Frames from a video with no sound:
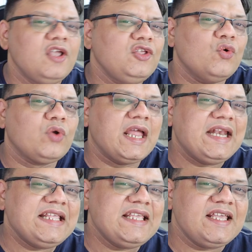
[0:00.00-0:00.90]
You can
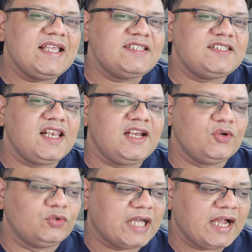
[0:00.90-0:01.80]
easily
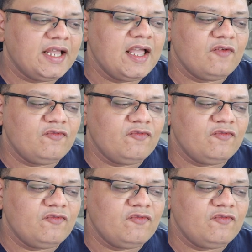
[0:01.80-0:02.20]
do that